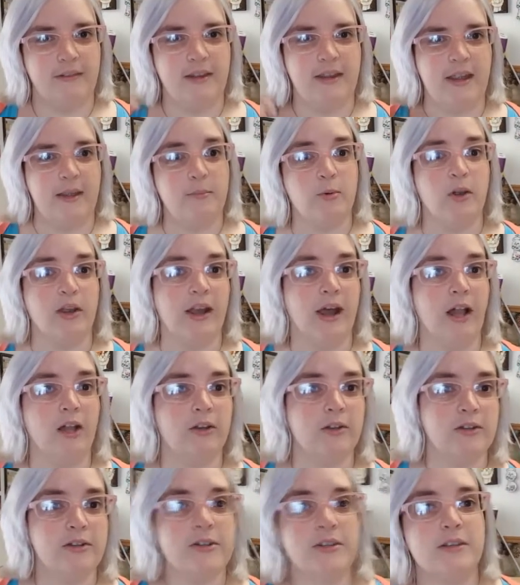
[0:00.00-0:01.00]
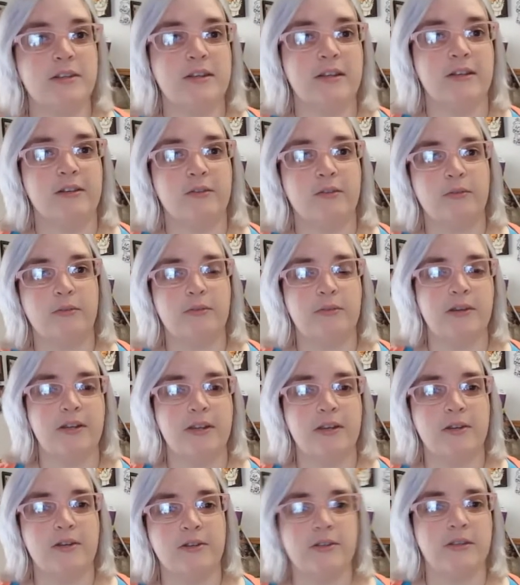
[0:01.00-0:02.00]
Game Boy Colors through the
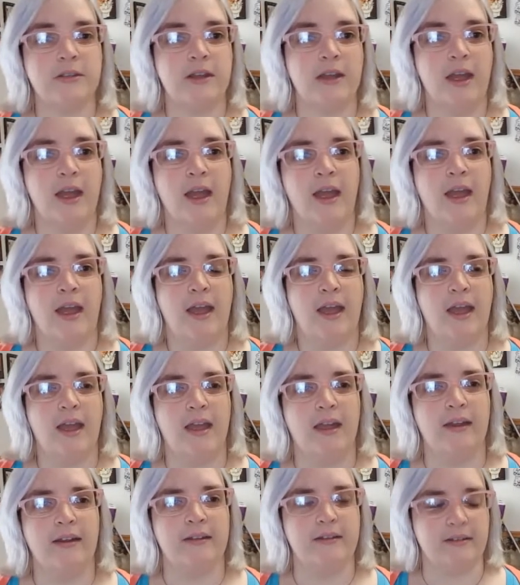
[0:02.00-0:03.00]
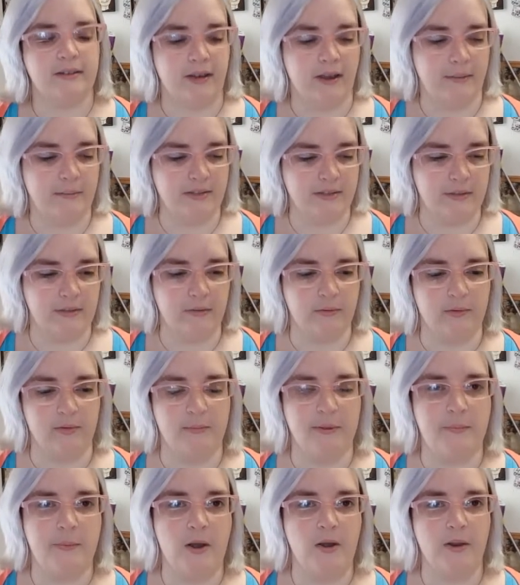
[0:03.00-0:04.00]
years, and um, it said there's going
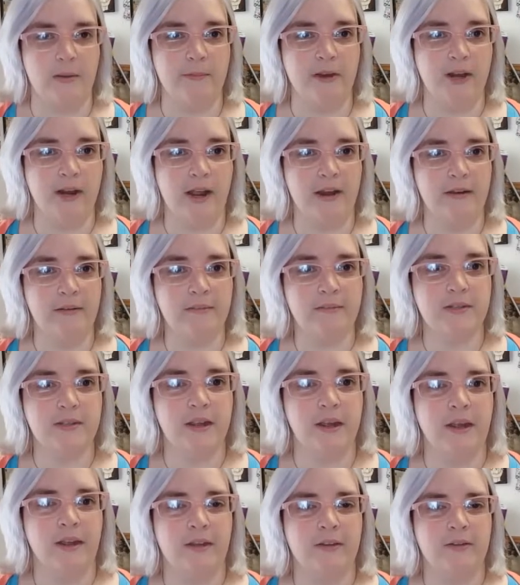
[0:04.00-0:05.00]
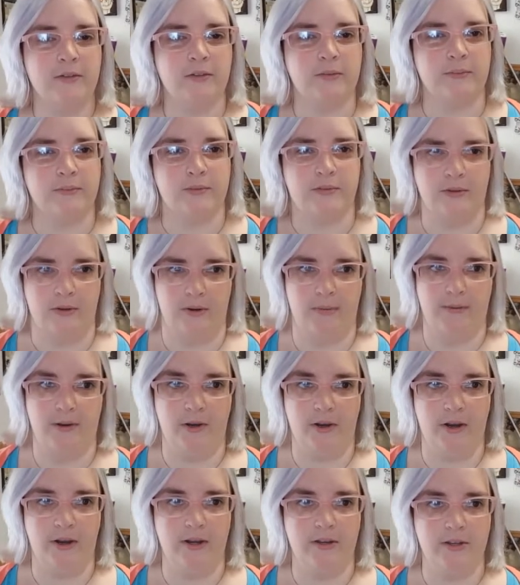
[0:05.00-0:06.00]
to be Pokemon items, so I'm
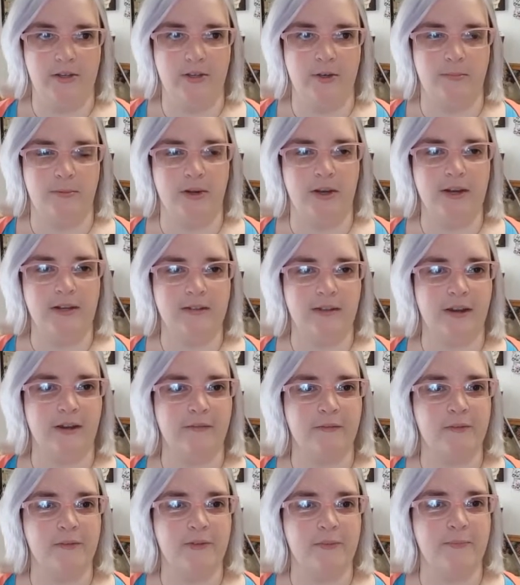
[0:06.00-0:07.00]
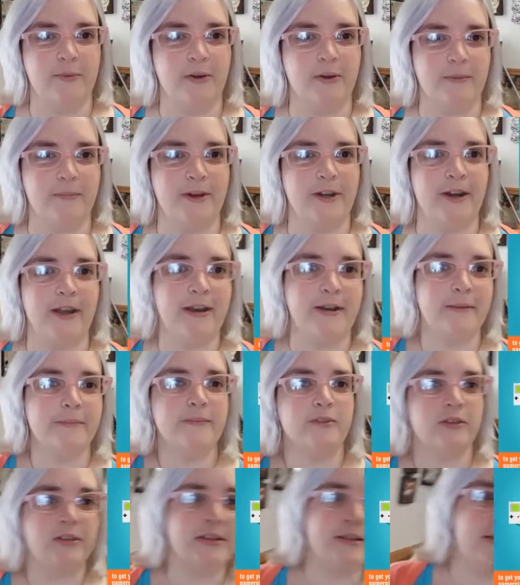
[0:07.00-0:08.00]
super, super excited for some Pokemon
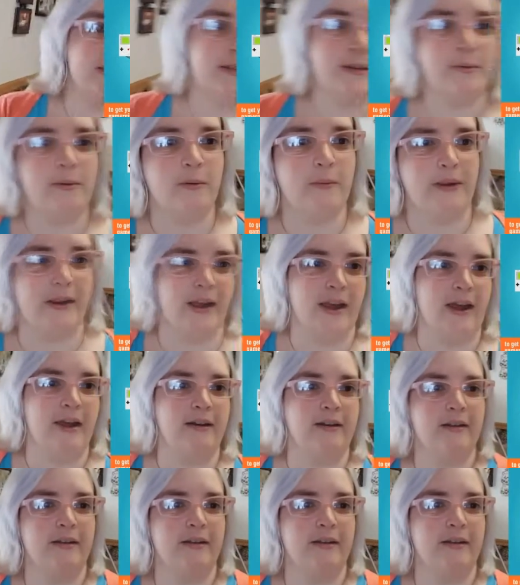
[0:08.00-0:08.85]
items. So let's see what we got.